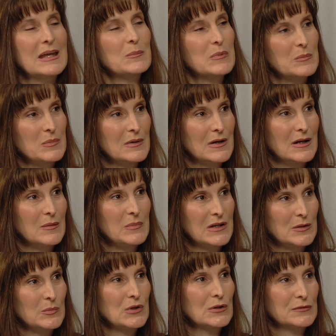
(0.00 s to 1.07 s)
Keep
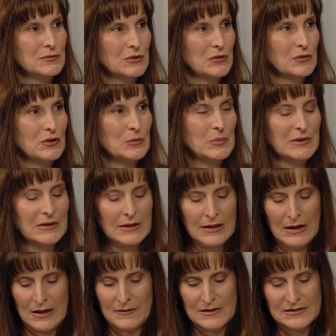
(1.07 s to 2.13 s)
Abita Beautiful group.
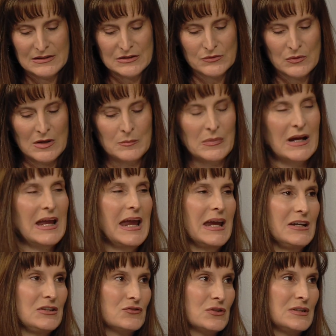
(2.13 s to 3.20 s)
This is run by
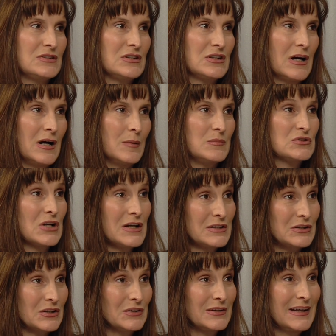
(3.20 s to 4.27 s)
Adrian
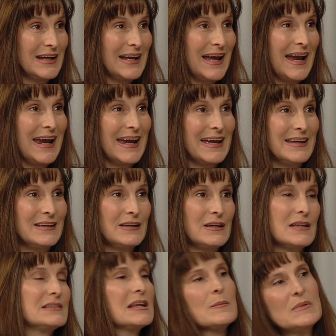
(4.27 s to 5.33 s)
Jutner,
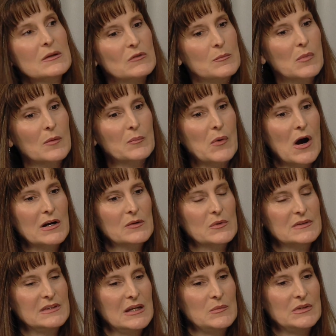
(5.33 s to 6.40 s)
and same thing, we partner
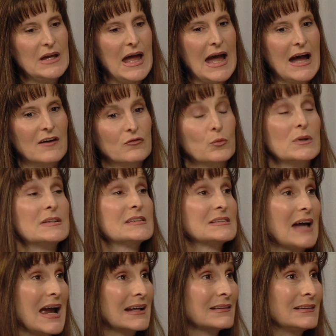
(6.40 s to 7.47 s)
with them to have
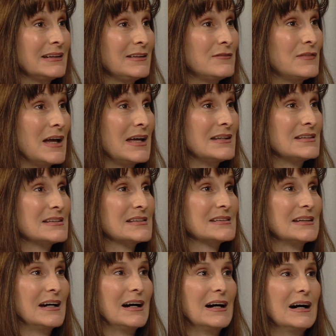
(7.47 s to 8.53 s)
recycling events.
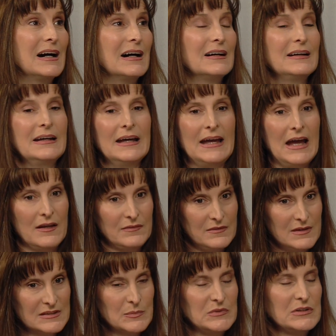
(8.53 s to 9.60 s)
At
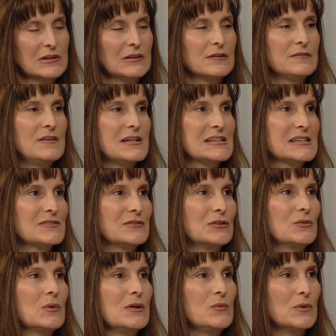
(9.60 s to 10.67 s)
this particular
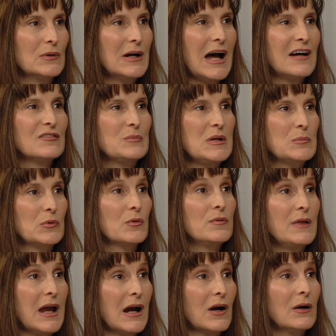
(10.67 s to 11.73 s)
festival, we will have people
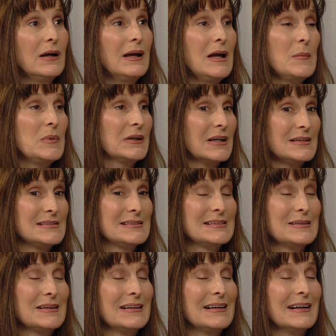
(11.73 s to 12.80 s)
there, because
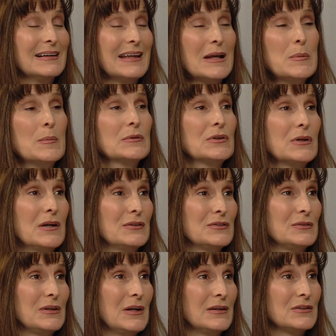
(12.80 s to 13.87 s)
a lot of people don't
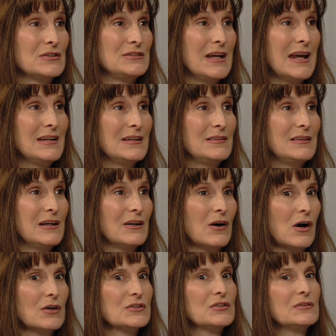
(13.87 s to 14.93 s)
understand that there
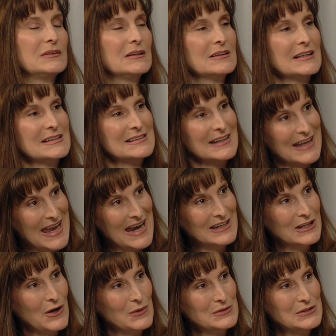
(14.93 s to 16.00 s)
are certain things that can
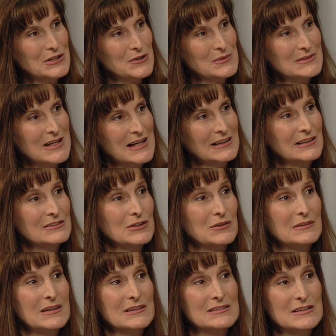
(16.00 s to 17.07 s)
go into your recycling and
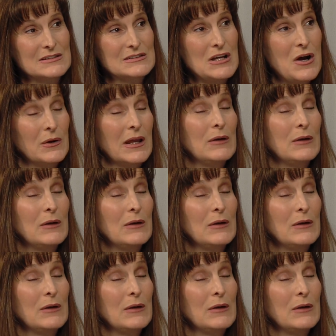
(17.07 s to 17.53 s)
certain things that don't.